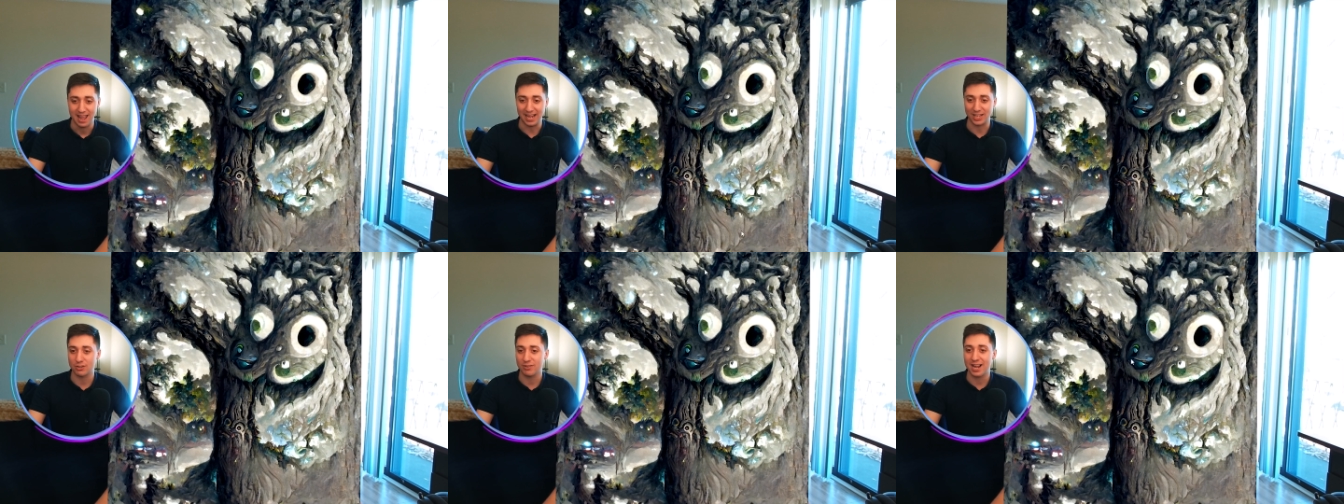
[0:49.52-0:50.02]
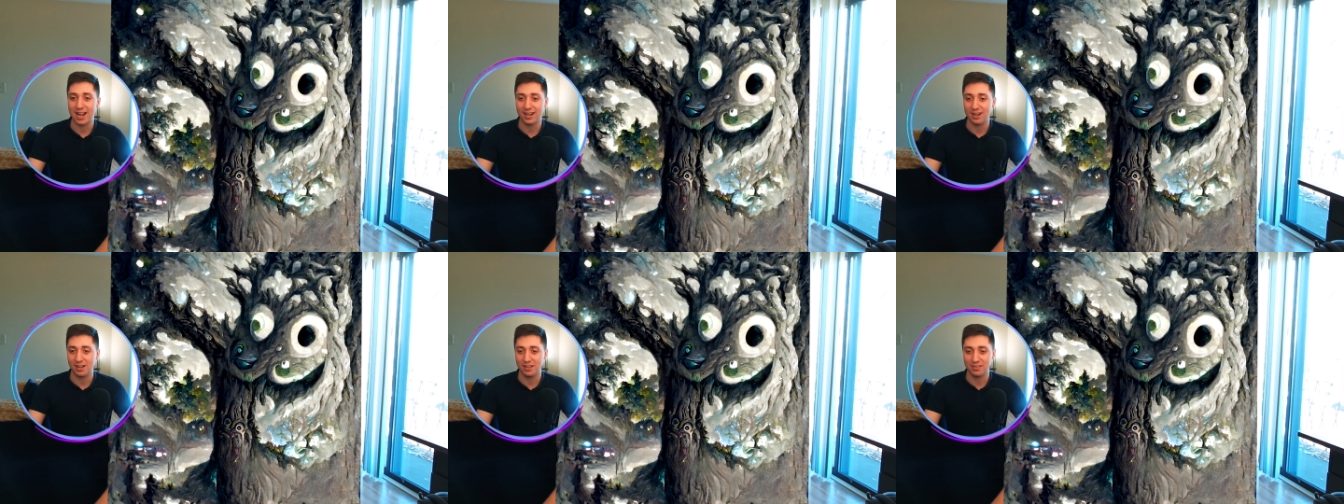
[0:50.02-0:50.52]
a tree
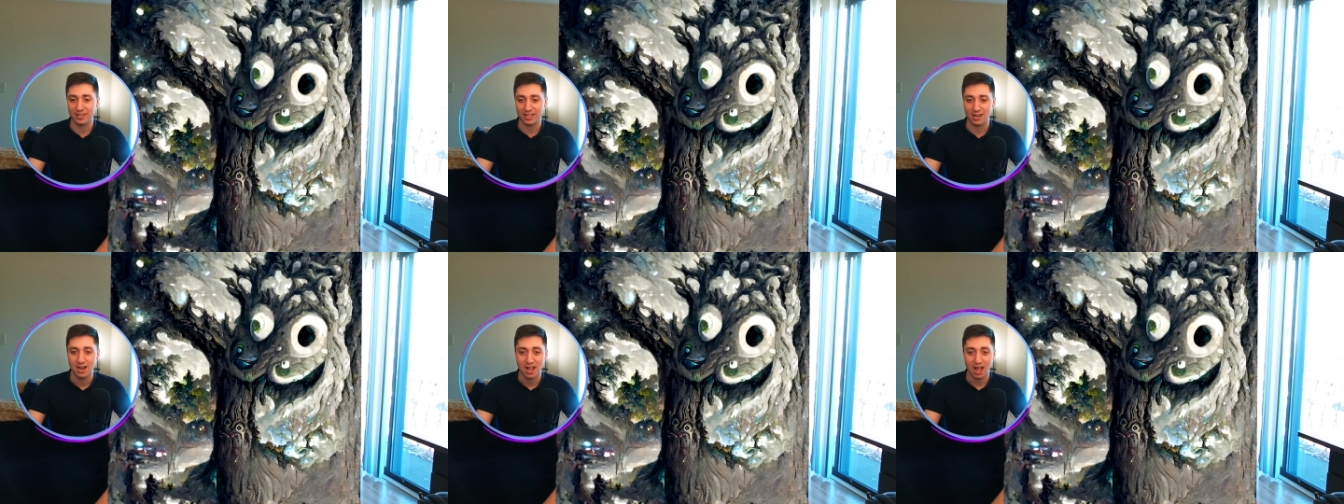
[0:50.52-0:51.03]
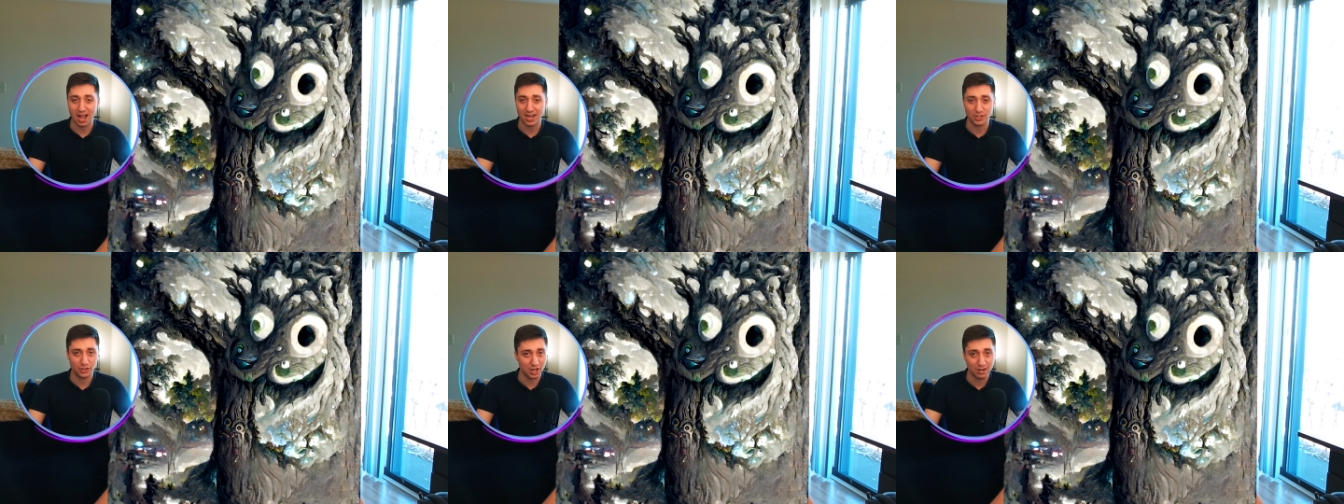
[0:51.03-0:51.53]
icon that I
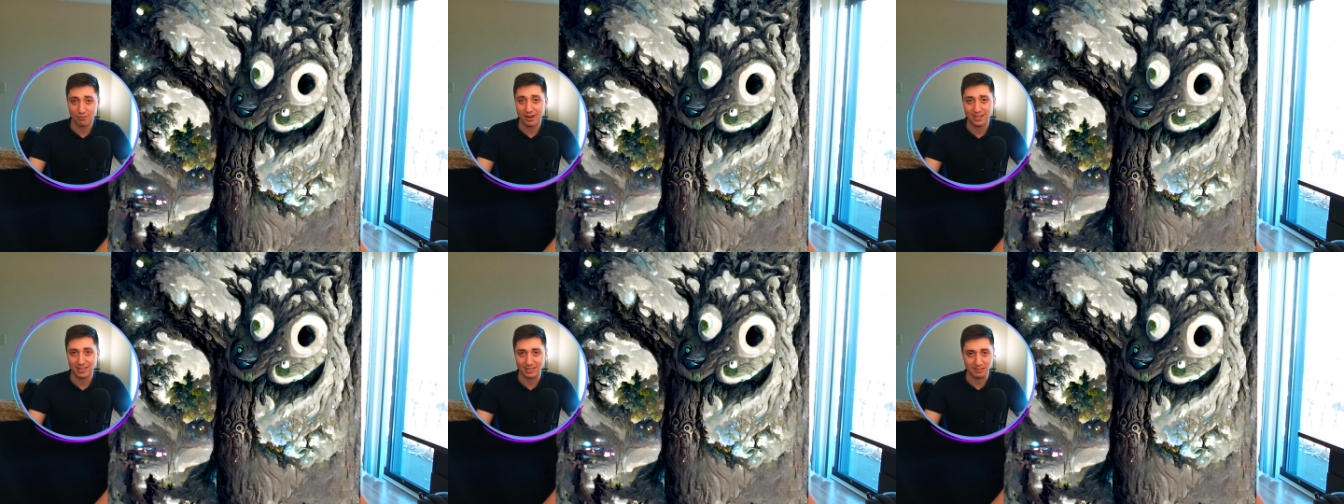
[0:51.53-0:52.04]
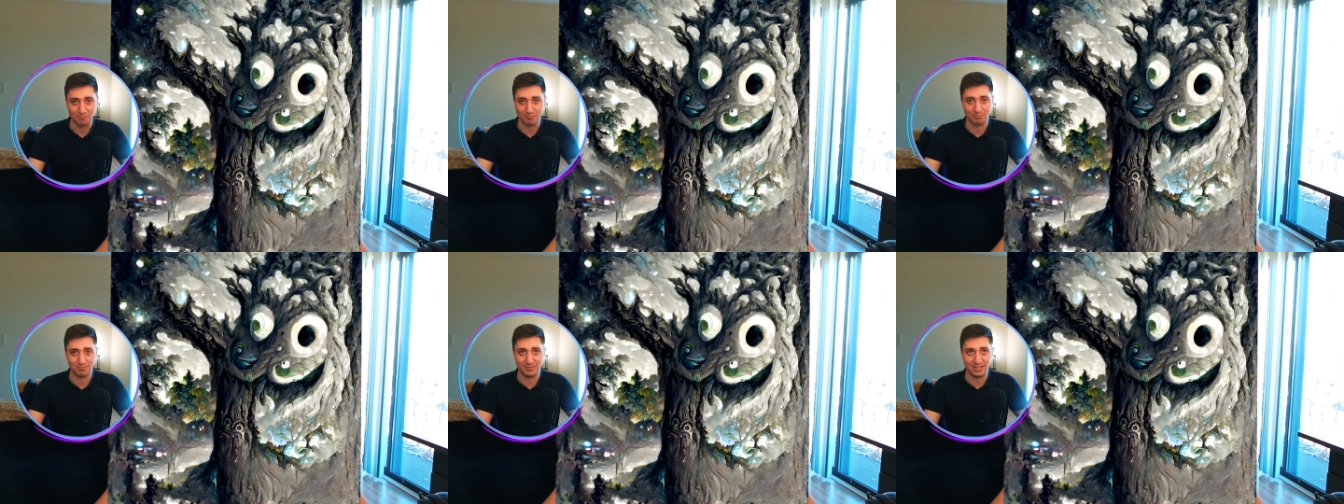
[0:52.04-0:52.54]
generated
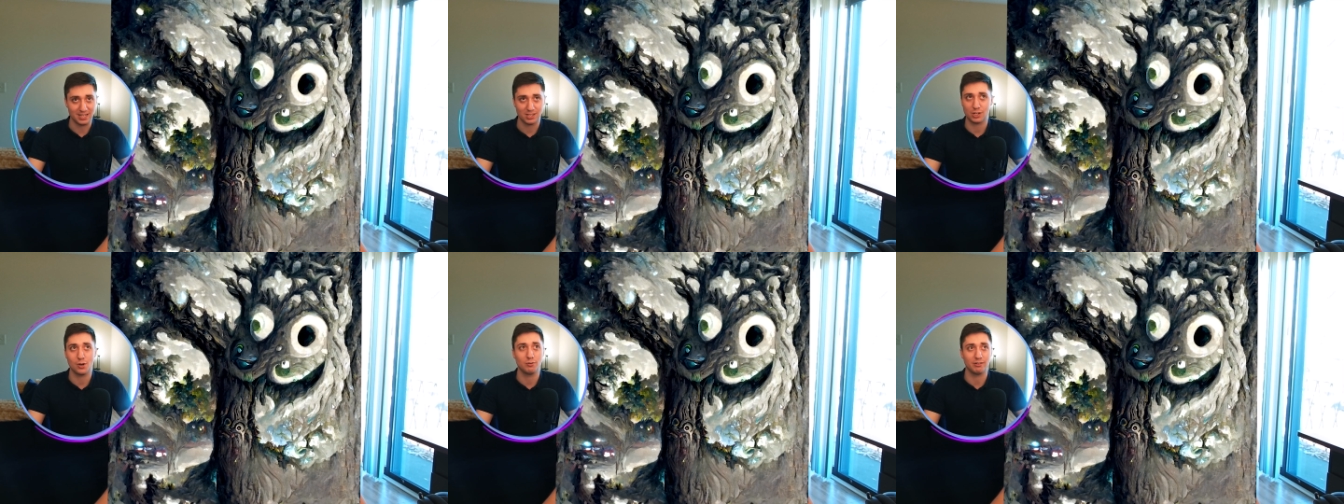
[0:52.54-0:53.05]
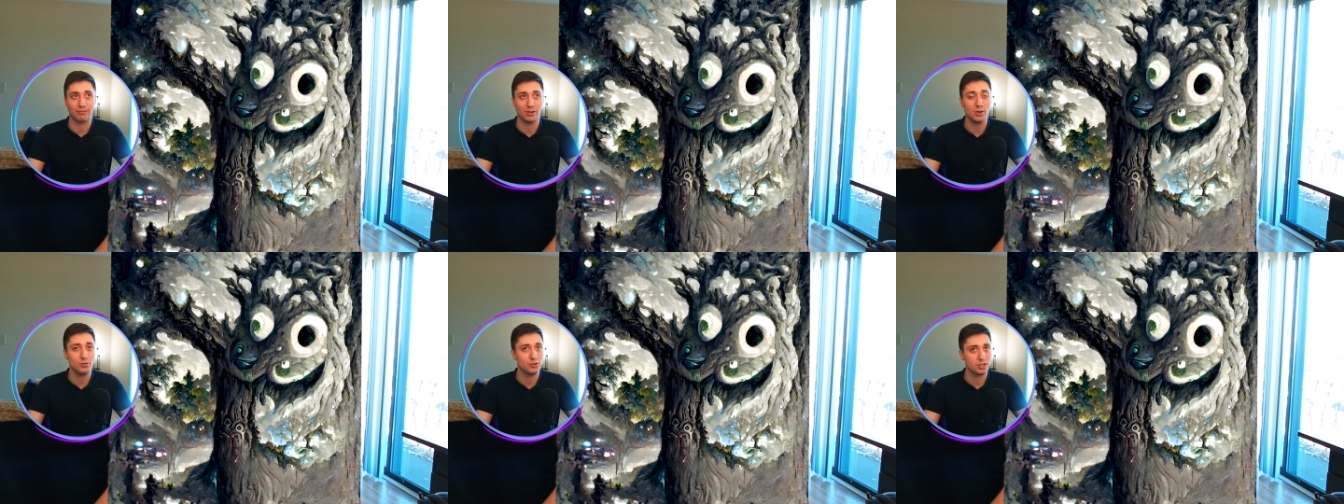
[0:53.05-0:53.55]
in Disco
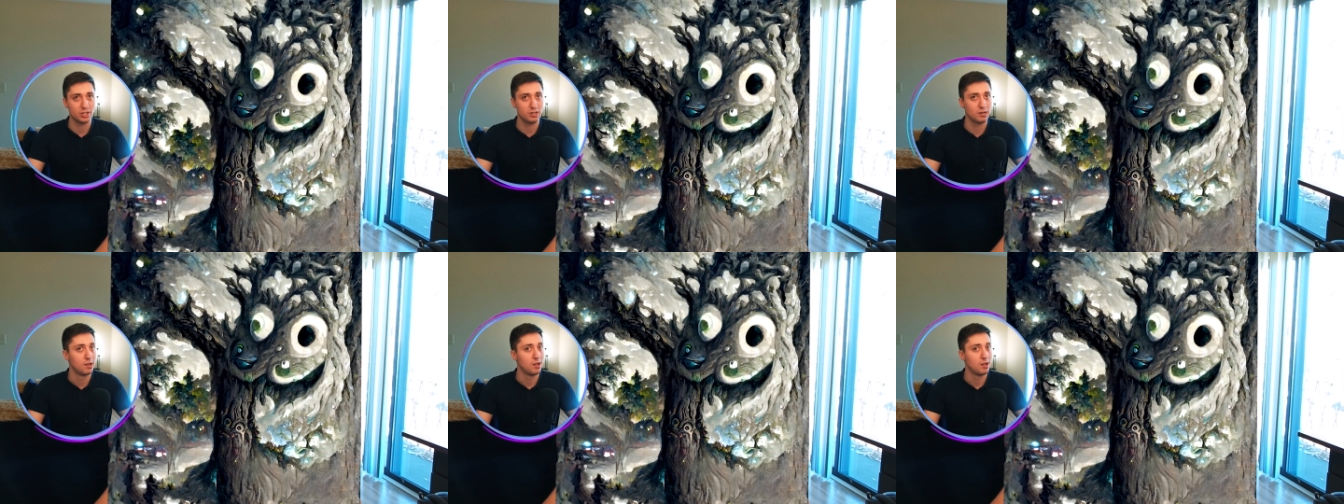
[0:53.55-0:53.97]
Diffusion